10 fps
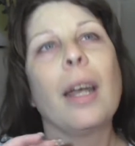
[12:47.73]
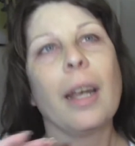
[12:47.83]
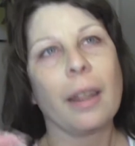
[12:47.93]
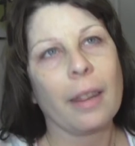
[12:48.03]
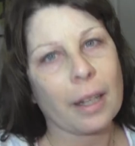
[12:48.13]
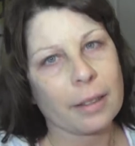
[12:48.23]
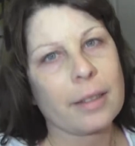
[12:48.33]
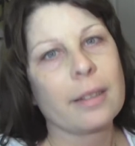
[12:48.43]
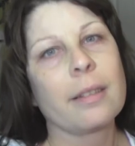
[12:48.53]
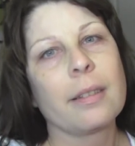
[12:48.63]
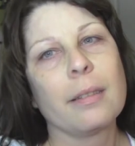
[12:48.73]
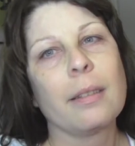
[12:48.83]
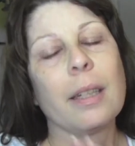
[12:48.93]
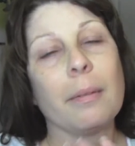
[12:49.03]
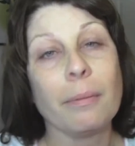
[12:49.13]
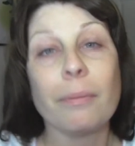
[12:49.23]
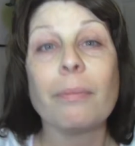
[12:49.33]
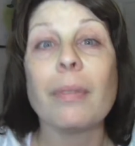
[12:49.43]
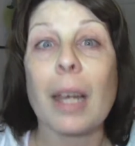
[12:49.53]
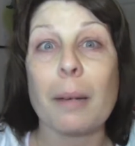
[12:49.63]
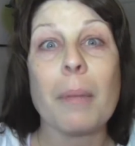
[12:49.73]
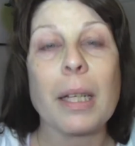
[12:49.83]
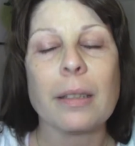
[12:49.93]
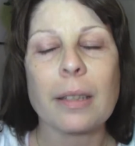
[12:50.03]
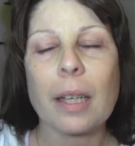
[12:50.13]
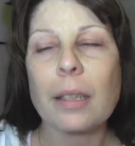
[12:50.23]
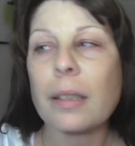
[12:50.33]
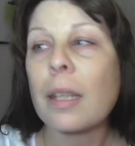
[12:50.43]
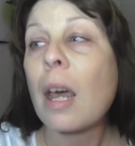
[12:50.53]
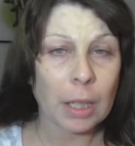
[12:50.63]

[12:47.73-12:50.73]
And that's, it then made sense.